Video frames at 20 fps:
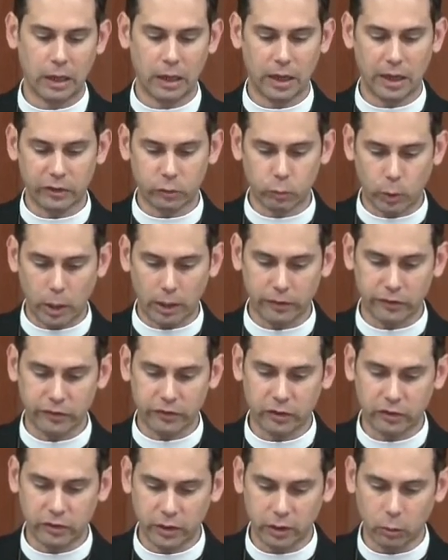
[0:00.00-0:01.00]
as well as
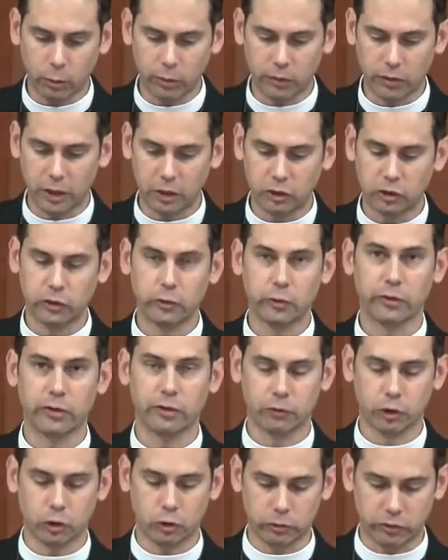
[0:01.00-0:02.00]
to deal with issues
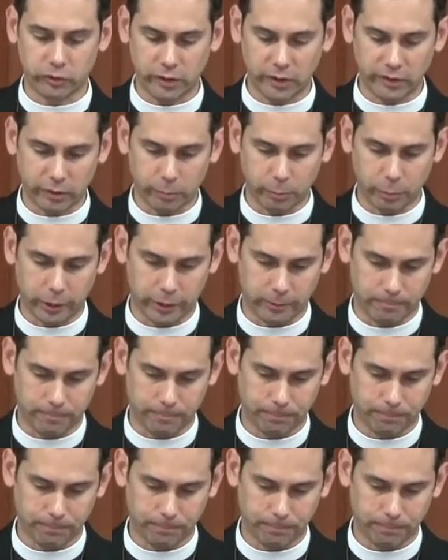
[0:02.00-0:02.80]
of church discipline.